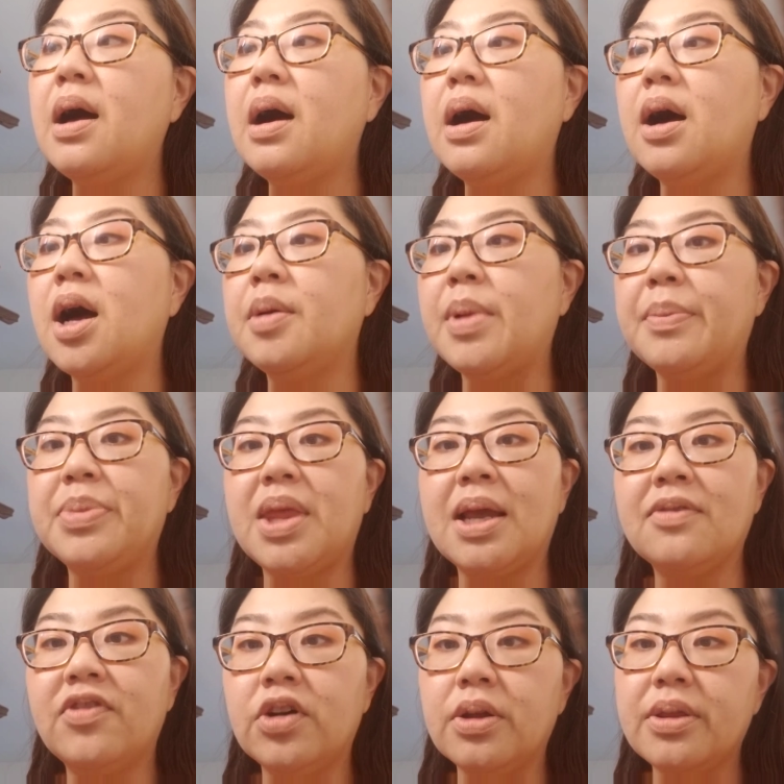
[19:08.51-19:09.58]
I'm
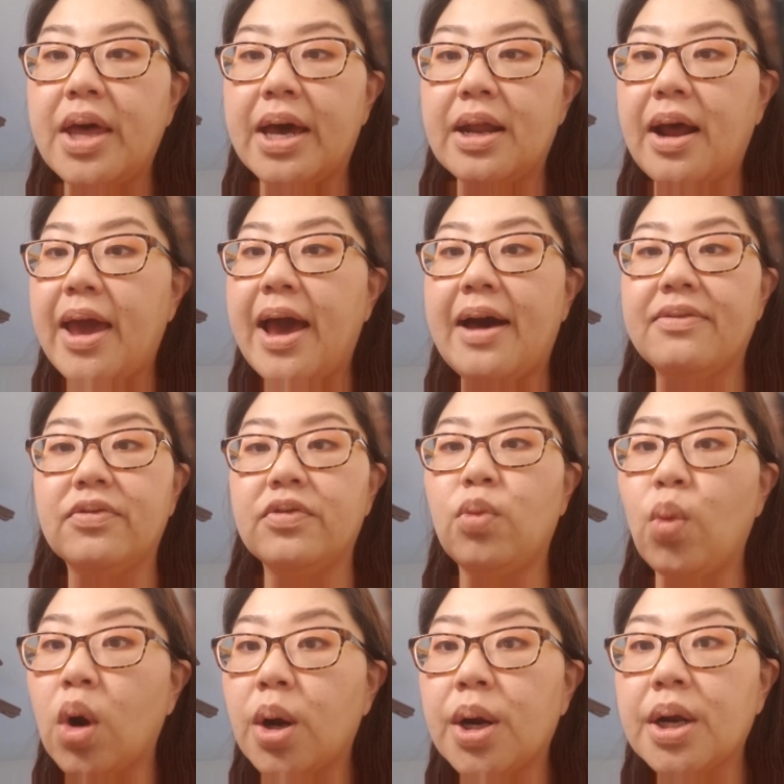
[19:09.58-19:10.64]
thankful that I have
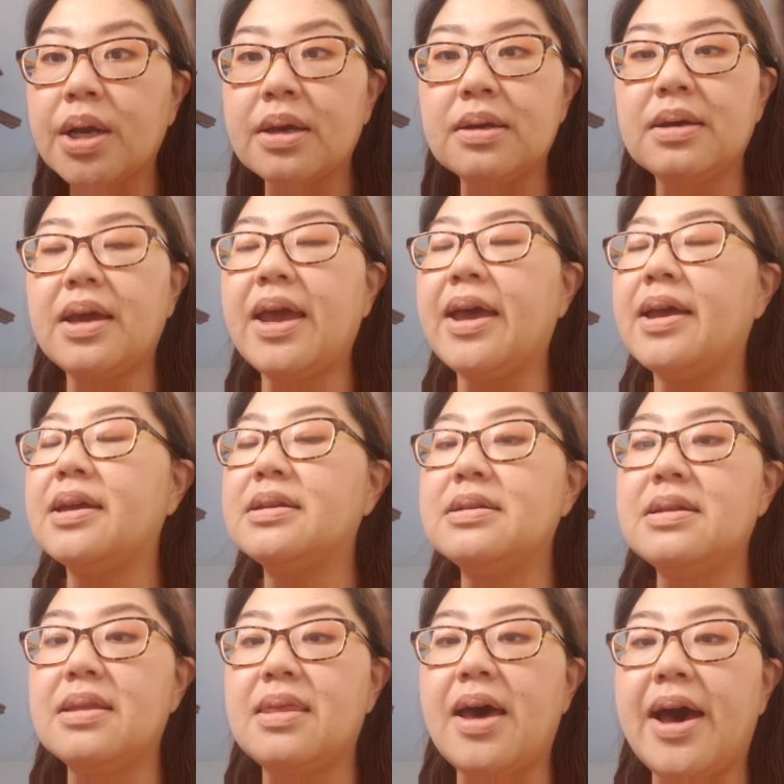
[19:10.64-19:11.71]
work
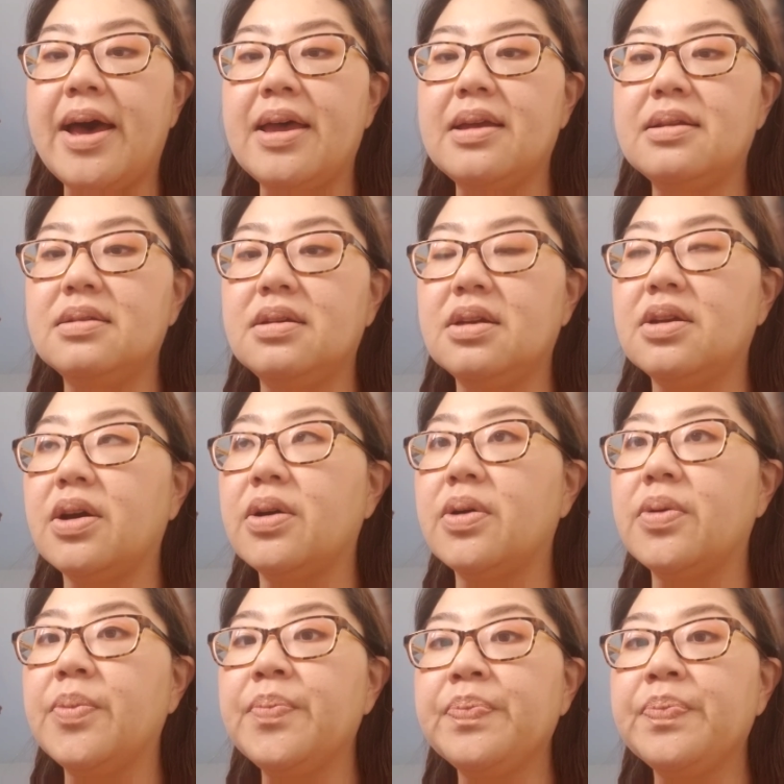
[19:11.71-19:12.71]
and that, you know,